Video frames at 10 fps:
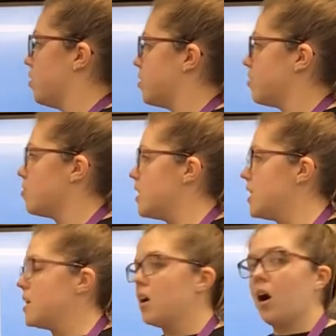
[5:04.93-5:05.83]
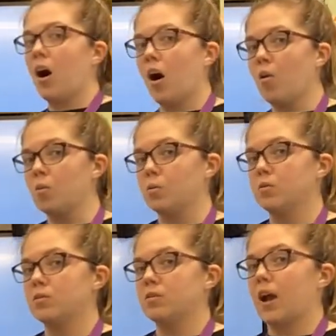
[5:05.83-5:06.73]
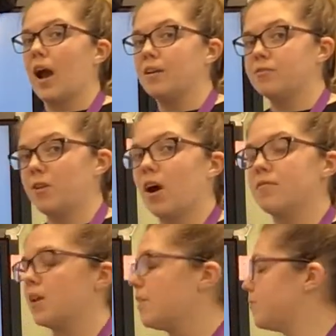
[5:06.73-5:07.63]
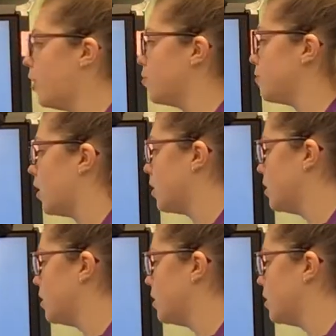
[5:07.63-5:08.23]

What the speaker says: 3 wholes and 5 left over?